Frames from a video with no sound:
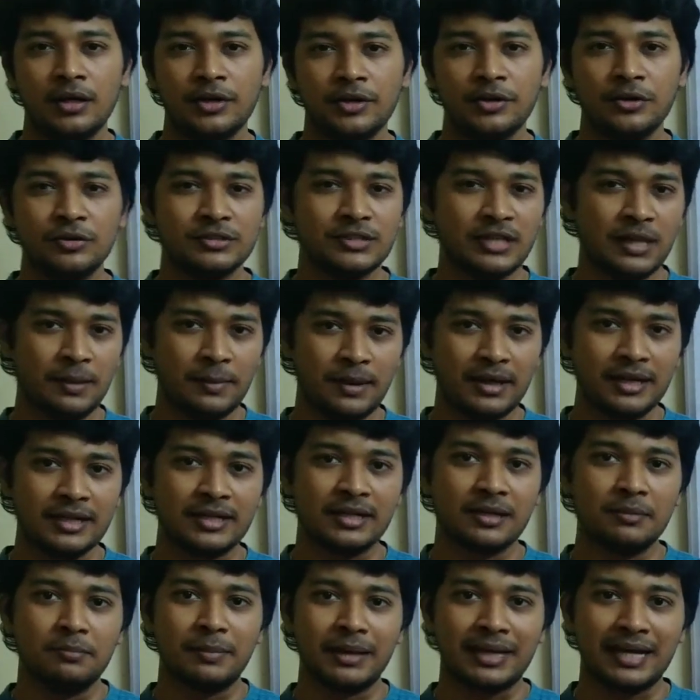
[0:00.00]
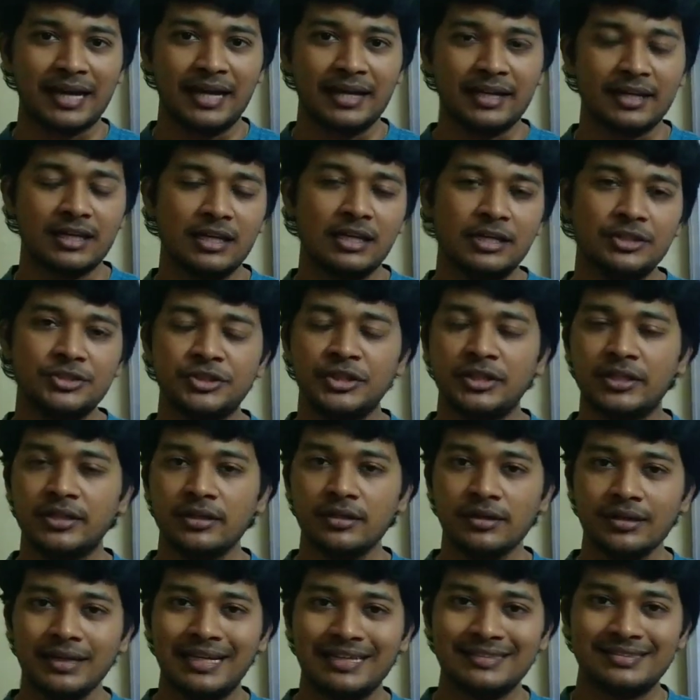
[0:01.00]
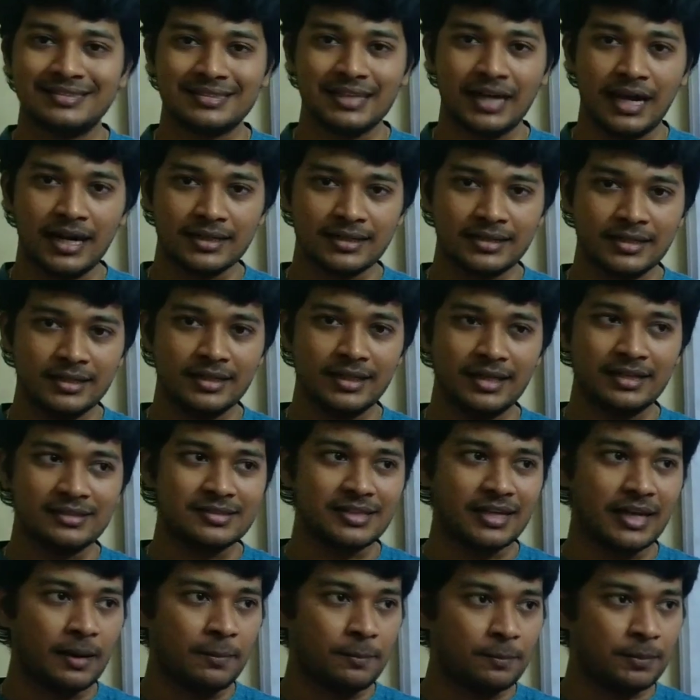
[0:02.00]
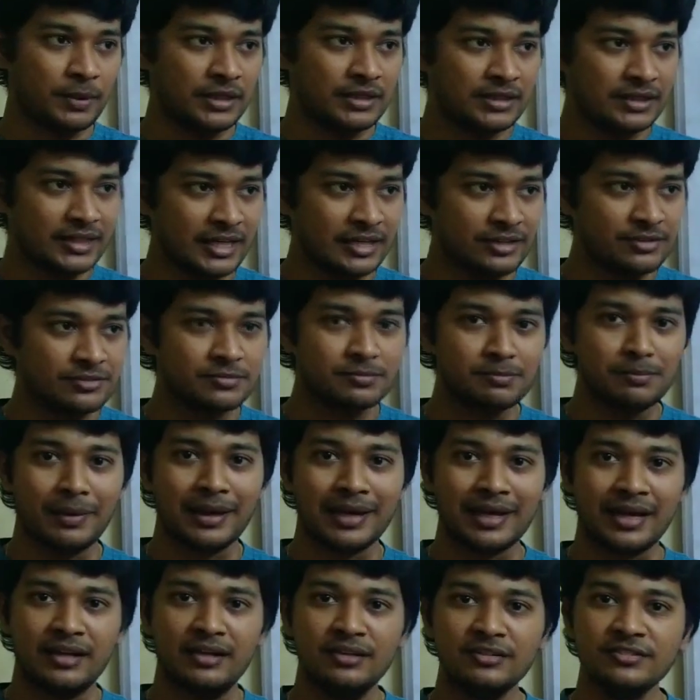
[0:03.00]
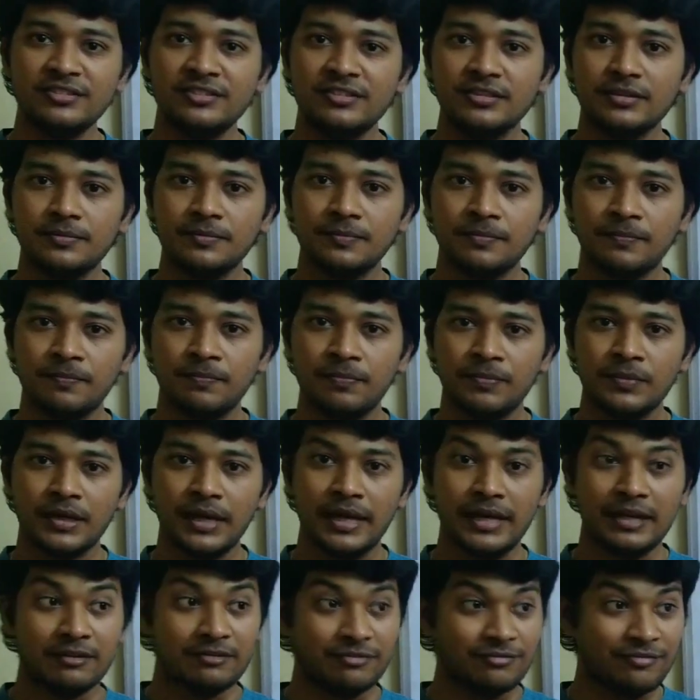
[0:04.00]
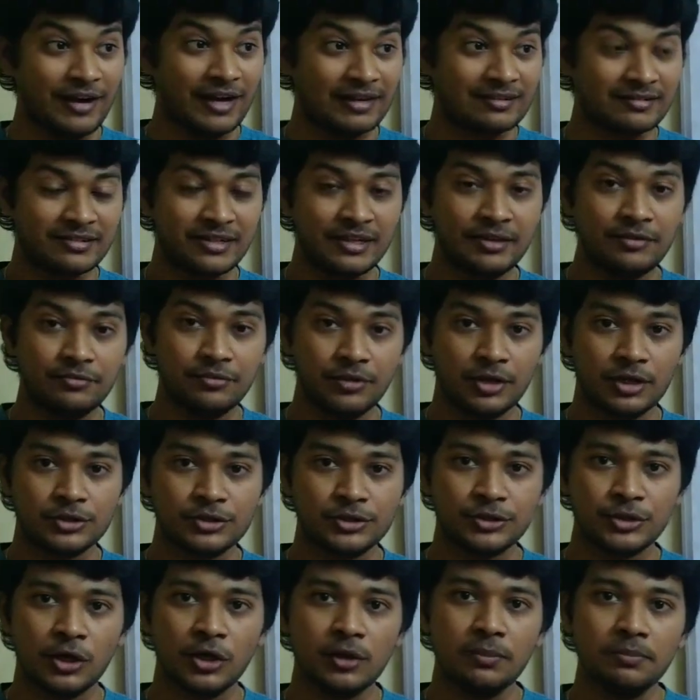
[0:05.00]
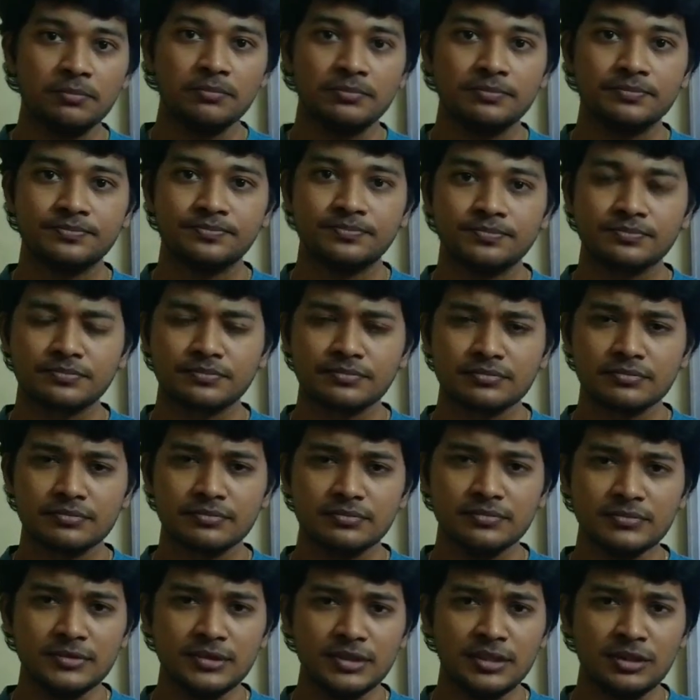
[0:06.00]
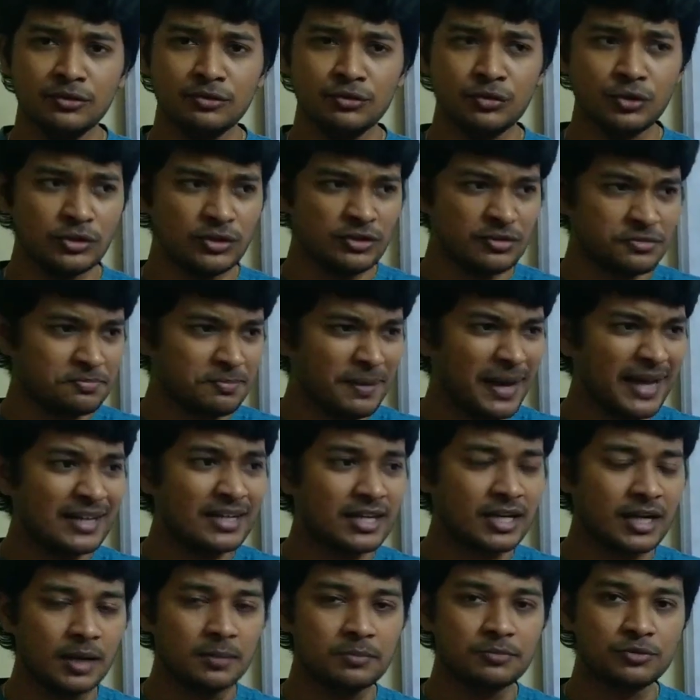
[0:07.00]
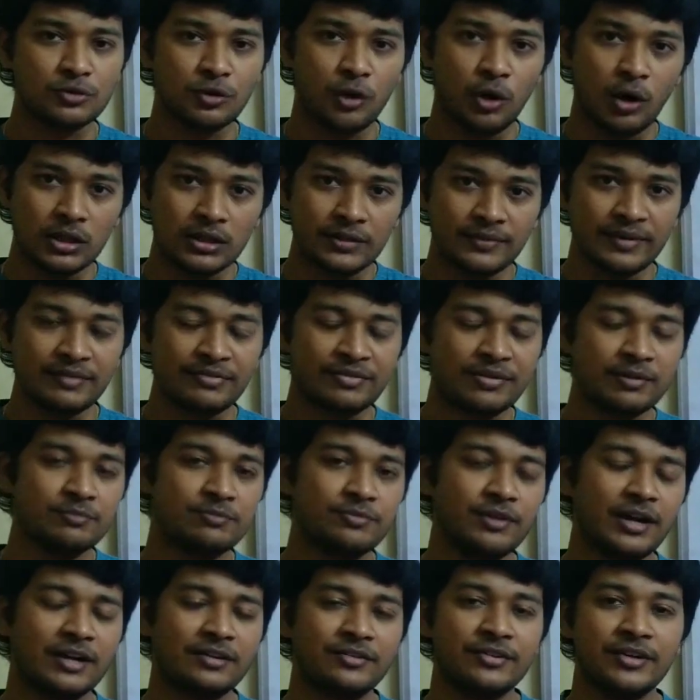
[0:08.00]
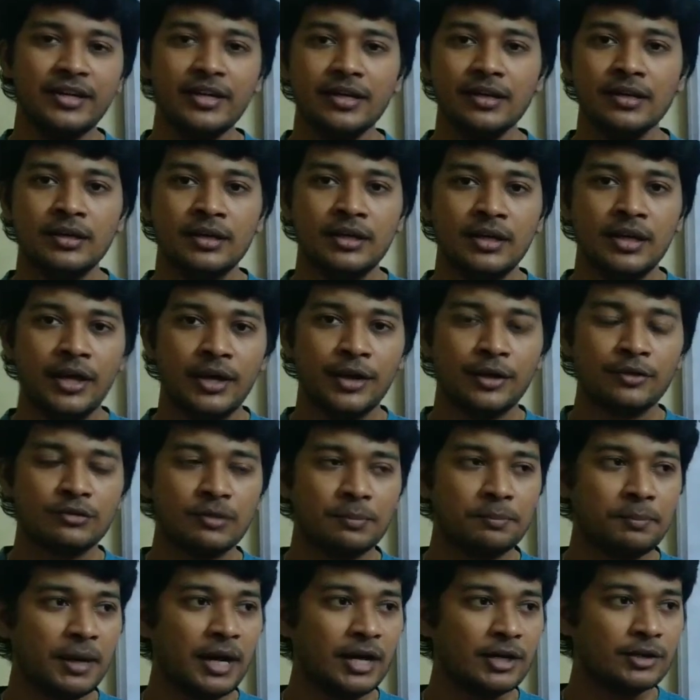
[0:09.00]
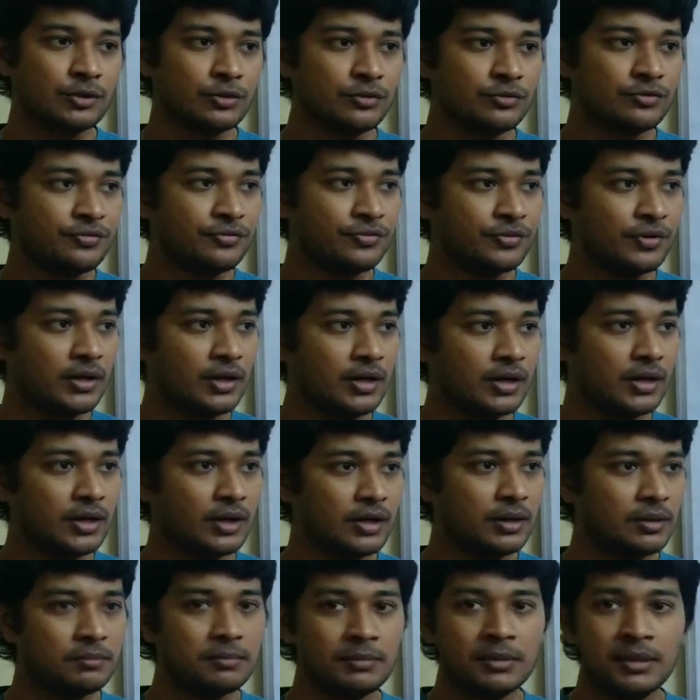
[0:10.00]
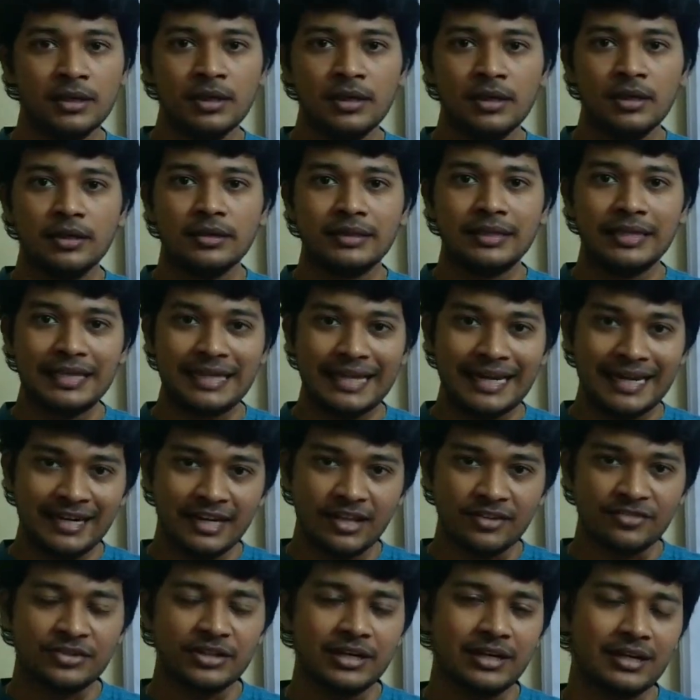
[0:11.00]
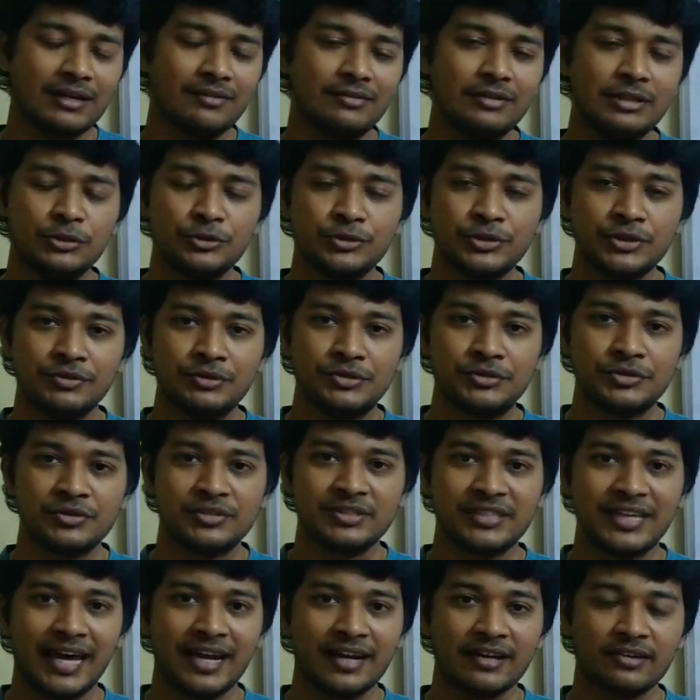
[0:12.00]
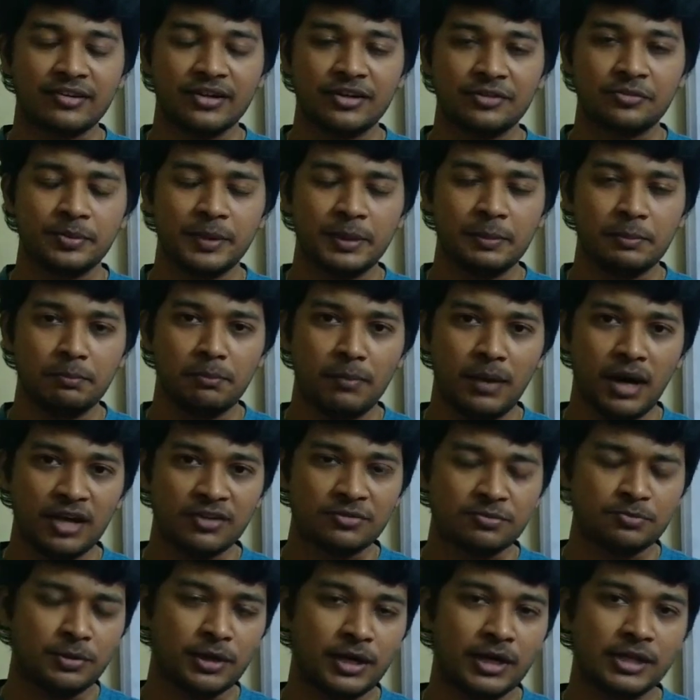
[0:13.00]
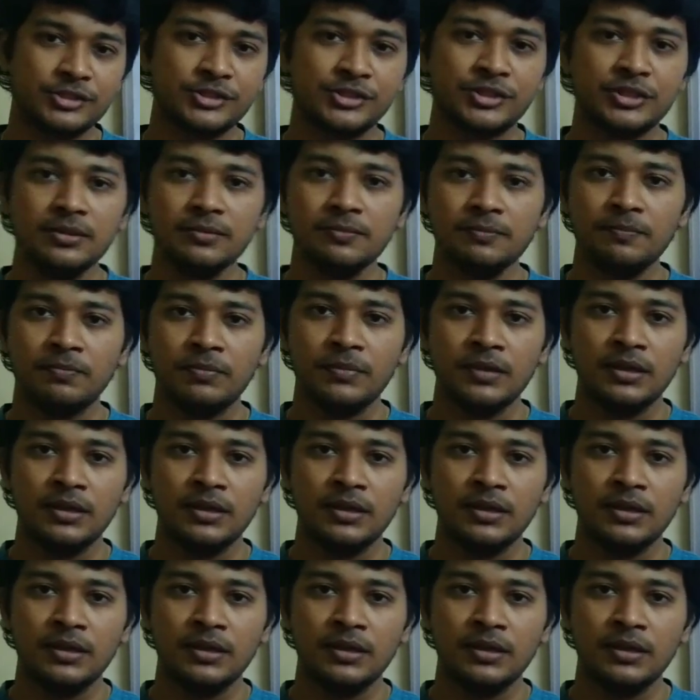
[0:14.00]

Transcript: He was an American mechanical engineer. He started as an apprentice mechanist in a factory workshop. So this man comes all the way from factory. He was a part of the industrial revolution, which is characterized by mass production.